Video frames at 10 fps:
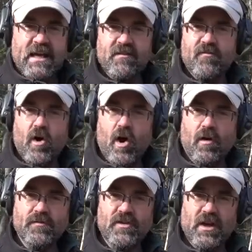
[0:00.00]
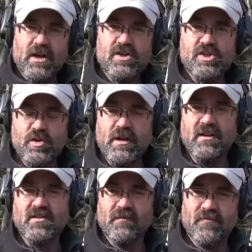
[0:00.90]
involves
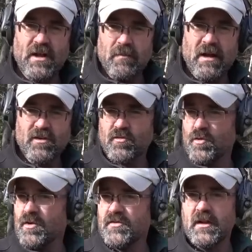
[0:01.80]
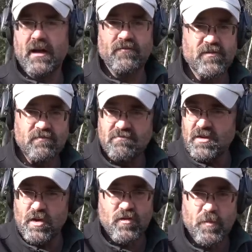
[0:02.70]
shooting some fundamental drills that
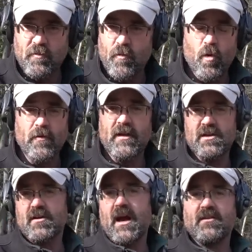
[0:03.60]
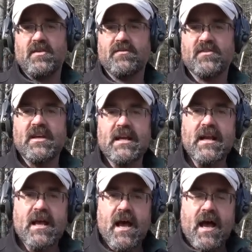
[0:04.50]
I've used before that you guys have
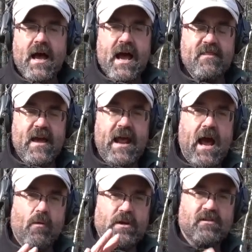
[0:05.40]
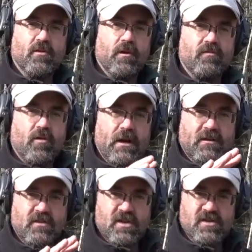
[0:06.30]
seen, and then how we sort of
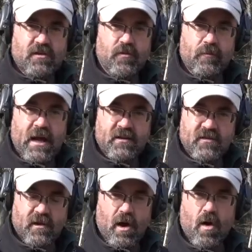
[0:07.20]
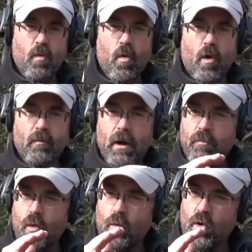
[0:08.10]
transition from that slow
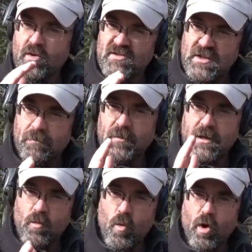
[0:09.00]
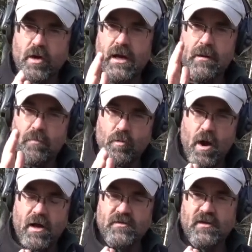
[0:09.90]
warm-up where we're simply working
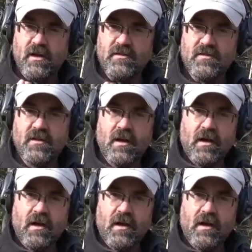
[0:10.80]
process